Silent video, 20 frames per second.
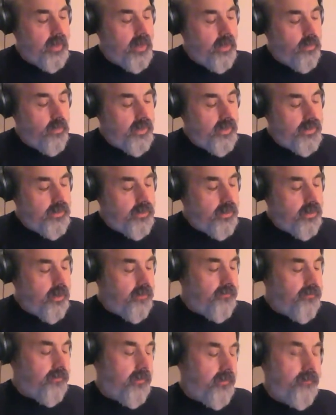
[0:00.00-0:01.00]
when you go
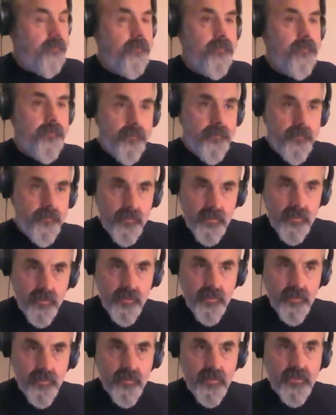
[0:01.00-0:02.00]
from
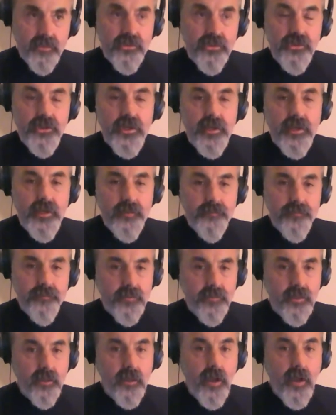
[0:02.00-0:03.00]
this G,
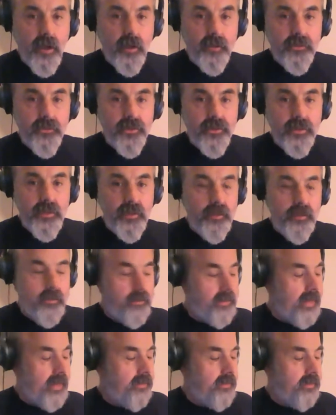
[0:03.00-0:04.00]
the long G,
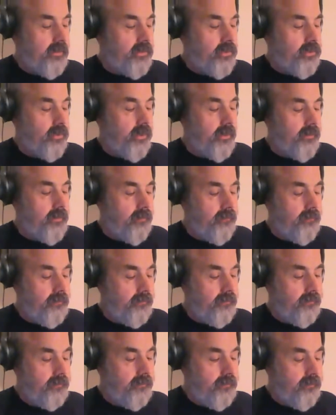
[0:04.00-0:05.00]
down to the short,
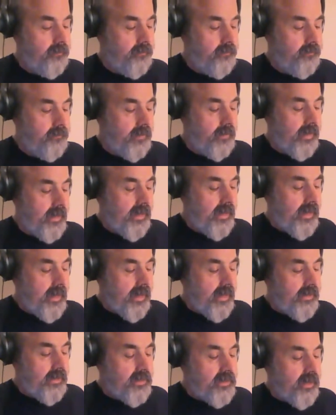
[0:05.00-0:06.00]

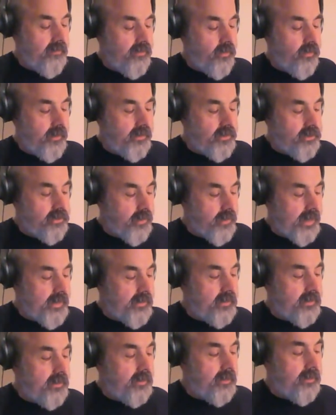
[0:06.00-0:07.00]
instead of going
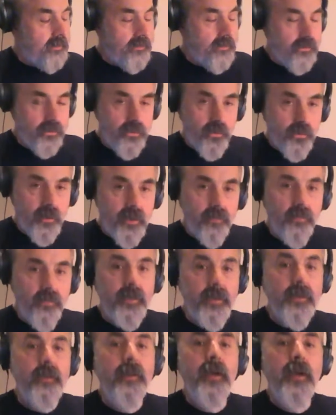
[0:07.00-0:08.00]
straight to the short
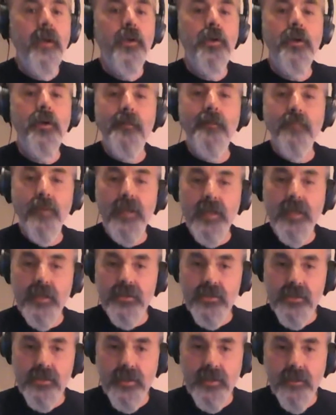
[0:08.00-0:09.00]
one, you can play a
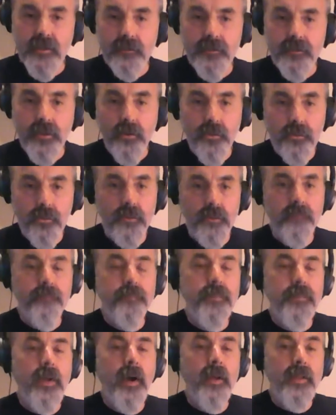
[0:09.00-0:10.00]
single note
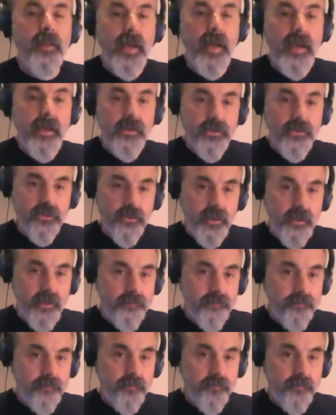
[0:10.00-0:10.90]
on the A string.